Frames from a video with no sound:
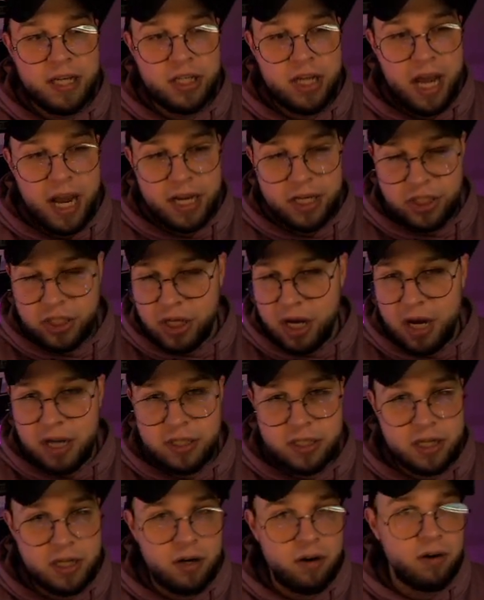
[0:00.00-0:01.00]
and
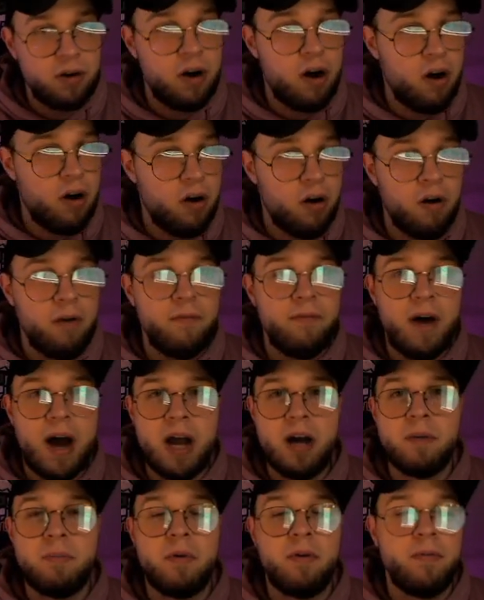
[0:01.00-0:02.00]
Johnson are all
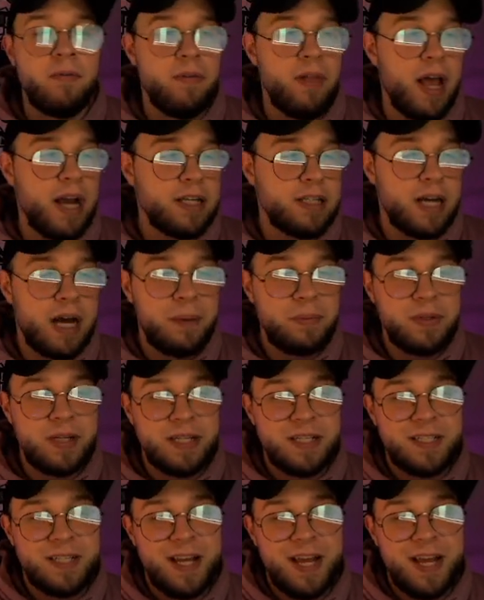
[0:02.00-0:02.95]
viable flex options.